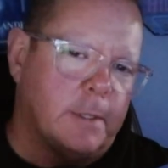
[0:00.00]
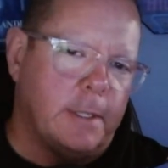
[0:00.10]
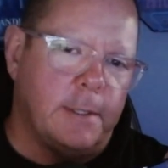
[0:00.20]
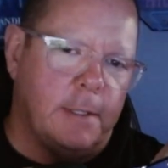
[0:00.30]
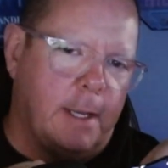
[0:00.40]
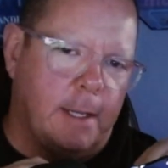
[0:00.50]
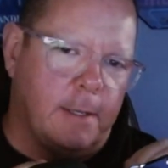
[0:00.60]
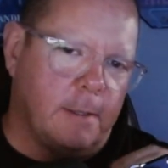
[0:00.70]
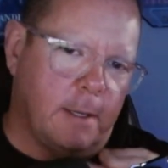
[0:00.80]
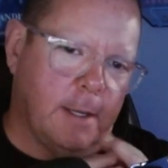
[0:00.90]

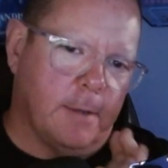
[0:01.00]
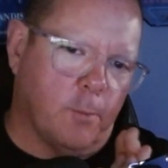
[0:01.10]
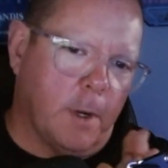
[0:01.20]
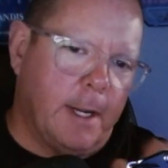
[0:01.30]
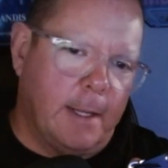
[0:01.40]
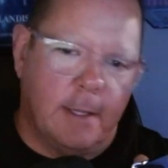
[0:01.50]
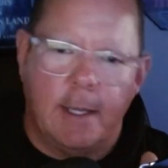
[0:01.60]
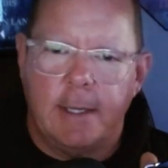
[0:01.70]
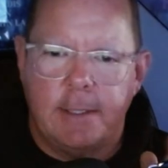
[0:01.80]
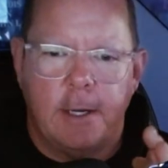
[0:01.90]
and running
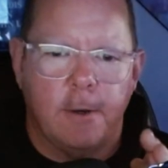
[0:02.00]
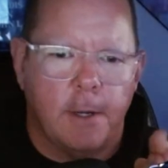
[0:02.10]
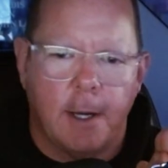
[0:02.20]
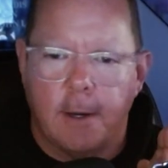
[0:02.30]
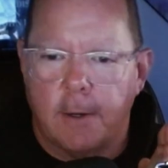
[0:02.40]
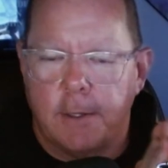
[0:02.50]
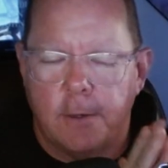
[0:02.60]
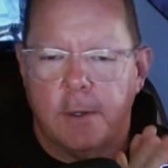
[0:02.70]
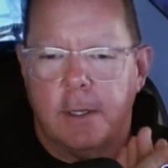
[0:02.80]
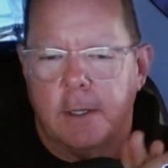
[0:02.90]
things here and there and
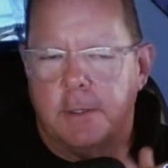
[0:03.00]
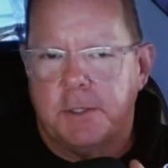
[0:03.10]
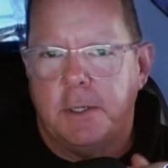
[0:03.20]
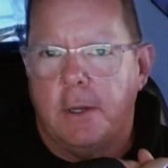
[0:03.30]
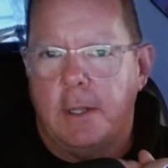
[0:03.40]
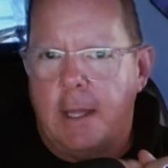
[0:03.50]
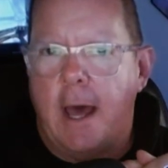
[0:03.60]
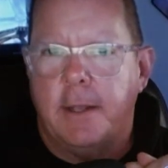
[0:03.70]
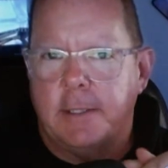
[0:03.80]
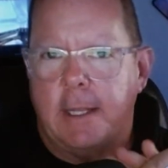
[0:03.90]
there's still a
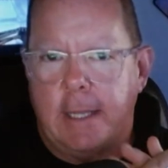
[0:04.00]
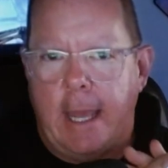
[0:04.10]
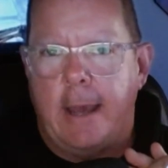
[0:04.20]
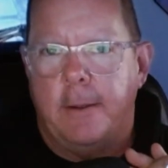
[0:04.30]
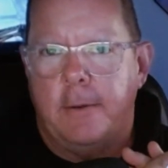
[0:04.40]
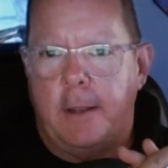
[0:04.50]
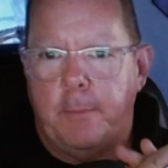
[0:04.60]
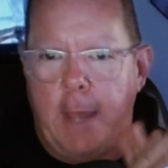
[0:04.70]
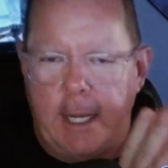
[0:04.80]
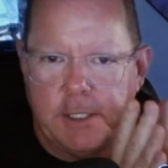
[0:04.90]
lot that
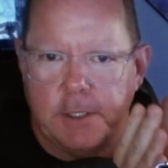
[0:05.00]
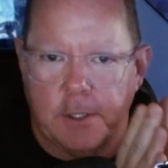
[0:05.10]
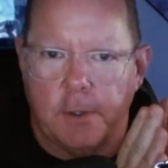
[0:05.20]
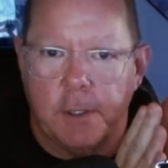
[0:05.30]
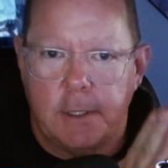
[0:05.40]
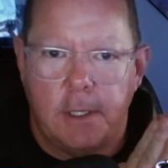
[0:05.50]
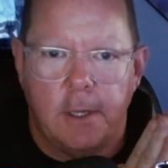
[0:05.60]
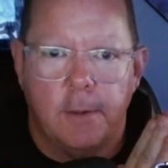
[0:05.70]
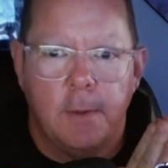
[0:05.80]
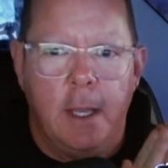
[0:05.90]
agent's going to
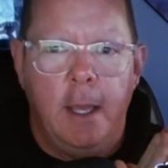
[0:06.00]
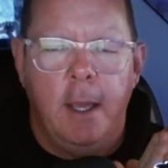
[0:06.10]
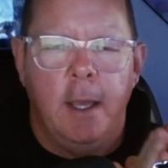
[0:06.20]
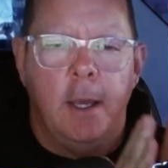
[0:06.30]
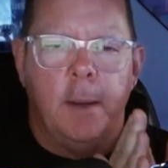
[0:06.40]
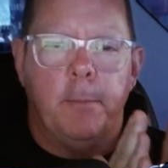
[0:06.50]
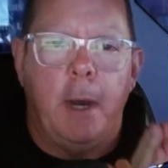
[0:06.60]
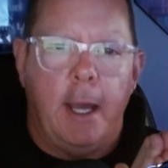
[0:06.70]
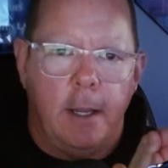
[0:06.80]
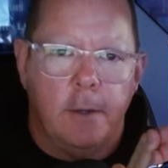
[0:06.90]
do.
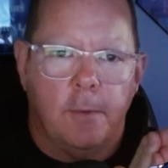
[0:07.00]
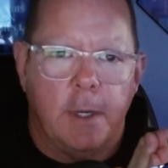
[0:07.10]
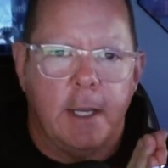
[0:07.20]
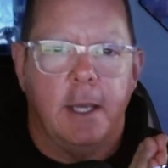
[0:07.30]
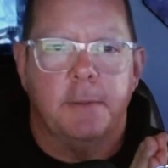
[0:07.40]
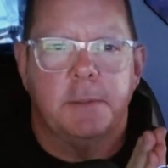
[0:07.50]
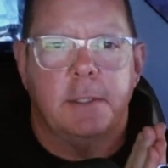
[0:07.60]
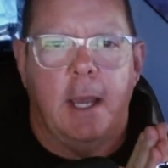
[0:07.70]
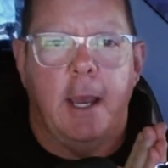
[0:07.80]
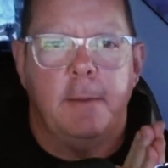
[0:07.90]
But when it comes
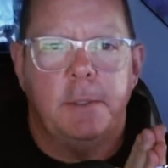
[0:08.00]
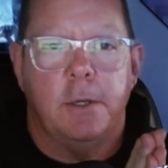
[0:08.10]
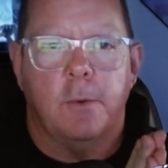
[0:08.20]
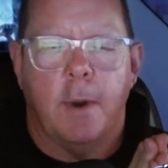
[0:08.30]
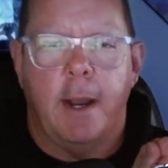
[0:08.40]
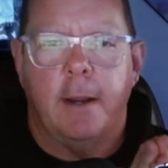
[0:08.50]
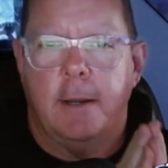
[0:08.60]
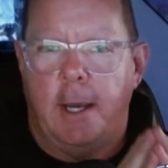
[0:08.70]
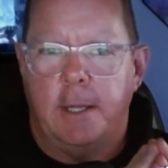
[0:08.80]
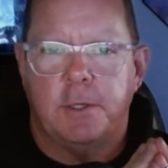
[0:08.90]
time to write
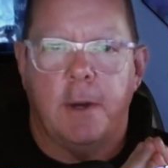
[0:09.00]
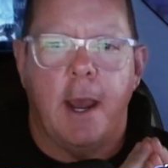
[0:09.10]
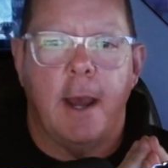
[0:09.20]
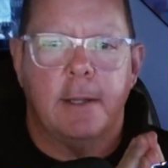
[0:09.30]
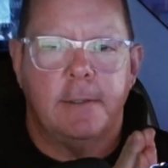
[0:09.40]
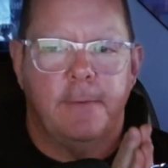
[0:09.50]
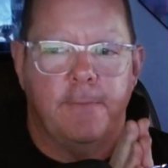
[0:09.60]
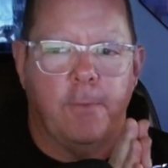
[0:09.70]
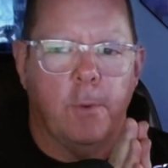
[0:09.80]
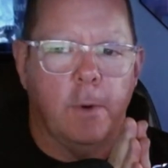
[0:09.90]
contract
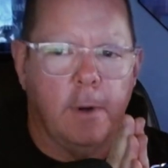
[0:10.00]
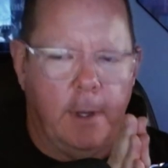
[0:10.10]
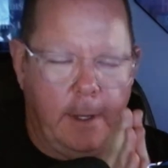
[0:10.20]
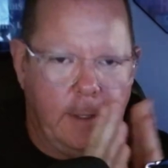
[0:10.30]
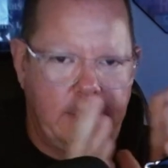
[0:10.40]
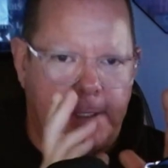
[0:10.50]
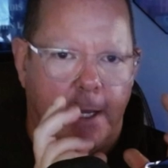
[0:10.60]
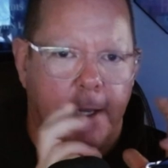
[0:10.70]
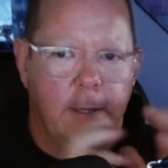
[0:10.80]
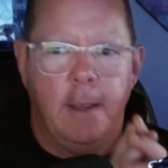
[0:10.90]
for
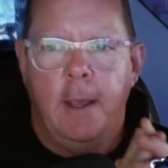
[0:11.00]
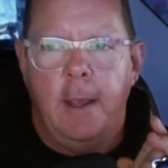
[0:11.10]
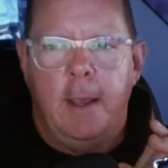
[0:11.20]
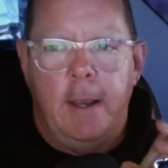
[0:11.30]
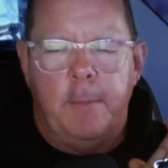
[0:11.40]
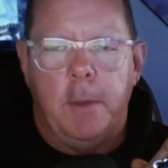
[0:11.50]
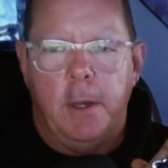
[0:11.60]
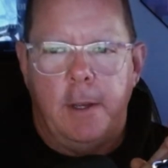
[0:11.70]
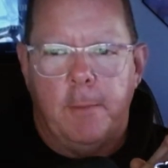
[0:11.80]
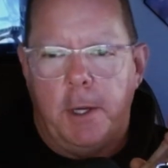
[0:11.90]
said
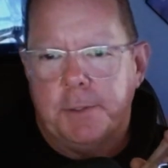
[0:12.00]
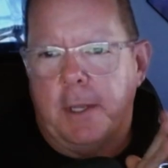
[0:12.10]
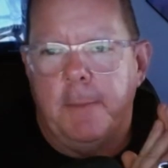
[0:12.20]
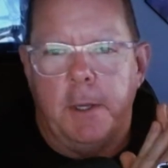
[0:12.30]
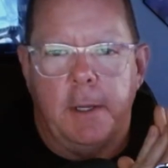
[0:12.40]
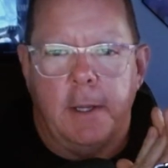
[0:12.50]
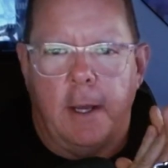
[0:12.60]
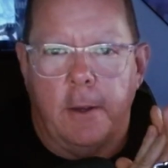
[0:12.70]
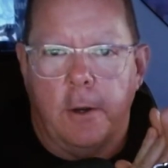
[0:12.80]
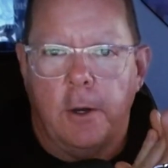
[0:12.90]
multi-million
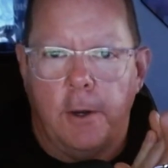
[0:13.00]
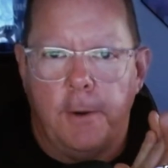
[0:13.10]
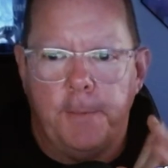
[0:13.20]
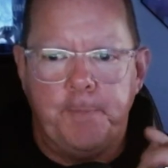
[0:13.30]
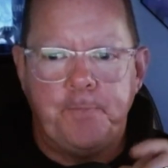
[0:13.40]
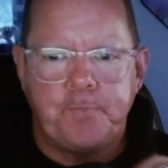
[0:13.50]
dollar home,